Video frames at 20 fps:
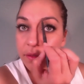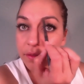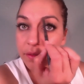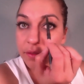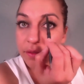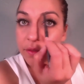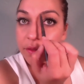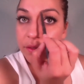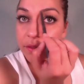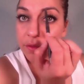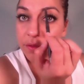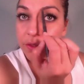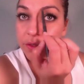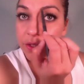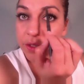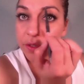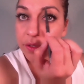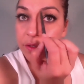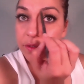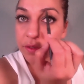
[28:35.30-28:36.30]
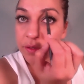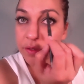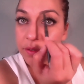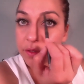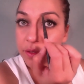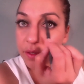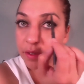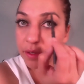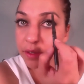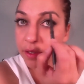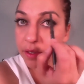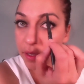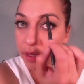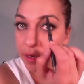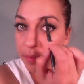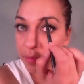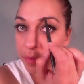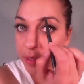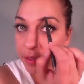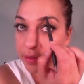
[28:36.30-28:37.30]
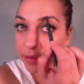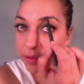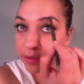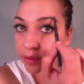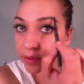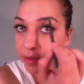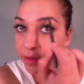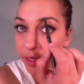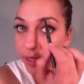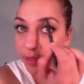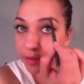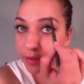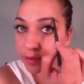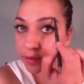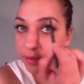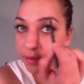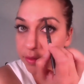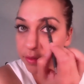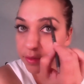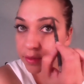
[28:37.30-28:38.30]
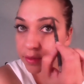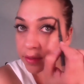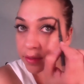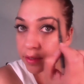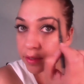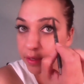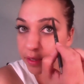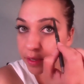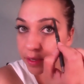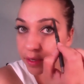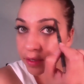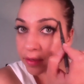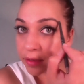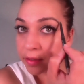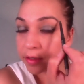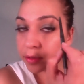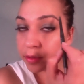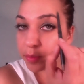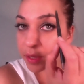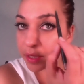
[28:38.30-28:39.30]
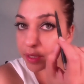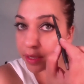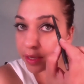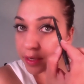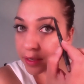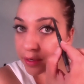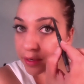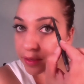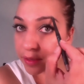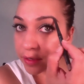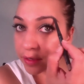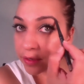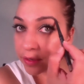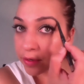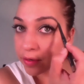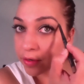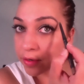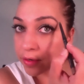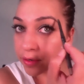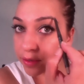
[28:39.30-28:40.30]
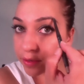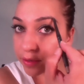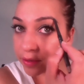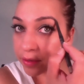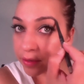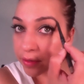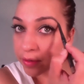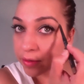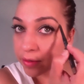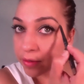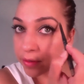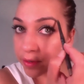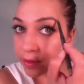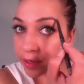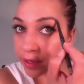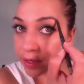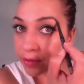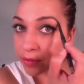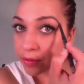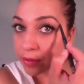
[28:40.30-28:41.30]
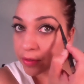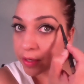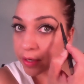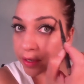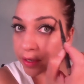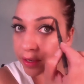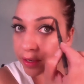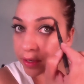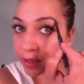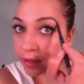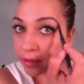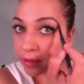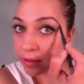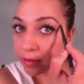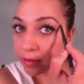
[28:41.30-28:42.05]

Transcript: So just get a pencil that's a little bit lighter than your natural hair color.